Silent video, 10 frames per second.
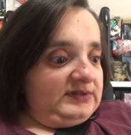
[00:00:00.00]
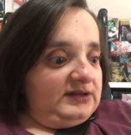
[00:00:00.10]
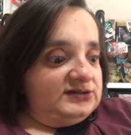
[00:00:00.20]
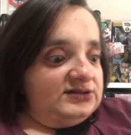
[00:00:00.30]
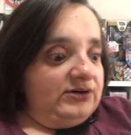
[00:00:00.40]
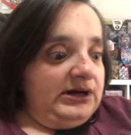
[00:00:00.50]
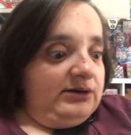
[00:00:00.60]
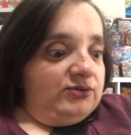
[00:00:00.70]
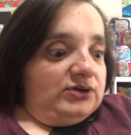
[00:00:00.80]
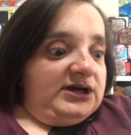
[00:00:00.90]
So I
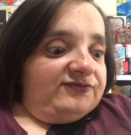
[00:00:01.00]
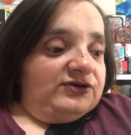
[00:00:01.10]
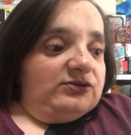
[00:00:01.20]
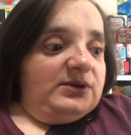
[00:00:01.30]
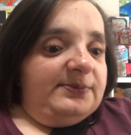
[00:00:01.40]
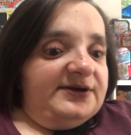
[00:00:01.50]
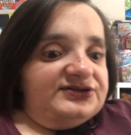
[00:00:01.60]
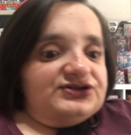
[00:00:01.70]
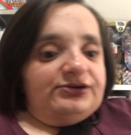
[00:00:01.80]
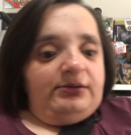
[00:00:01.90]
will have to do my
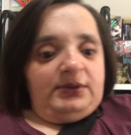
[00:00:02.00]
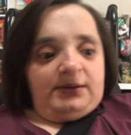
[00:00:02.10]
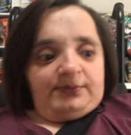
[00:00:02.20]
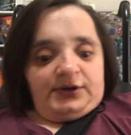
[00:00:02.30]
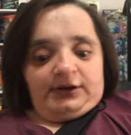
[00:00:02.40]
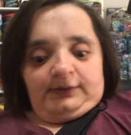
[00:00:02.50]
best to remember